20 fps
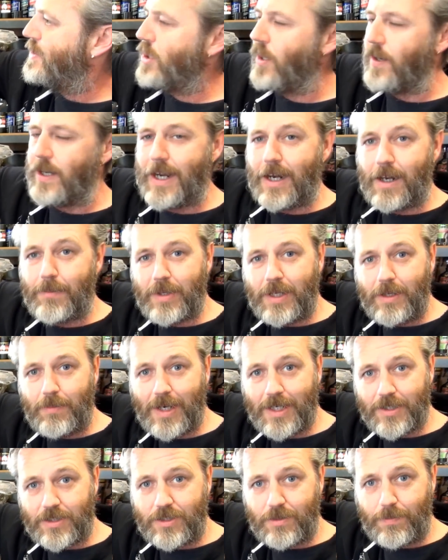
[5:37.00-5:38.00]
not going to be
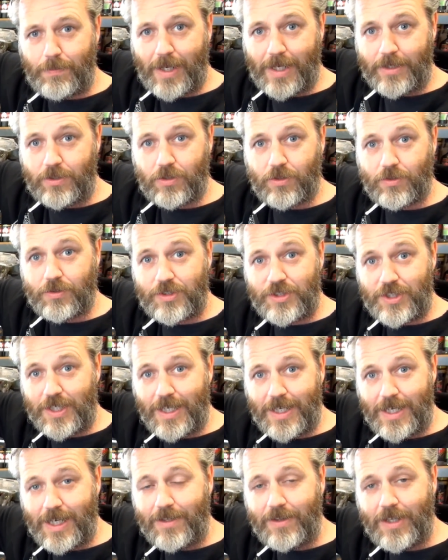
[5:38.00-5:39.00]
much petrol
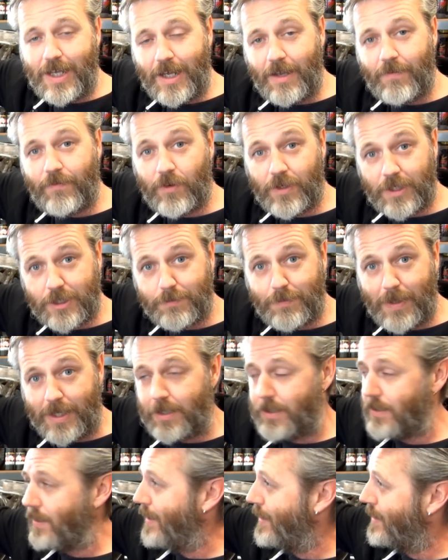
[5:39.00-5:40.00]
sitting in there for
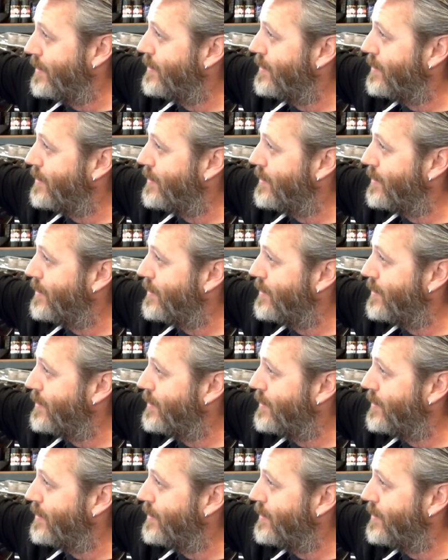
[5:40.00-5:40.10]
extended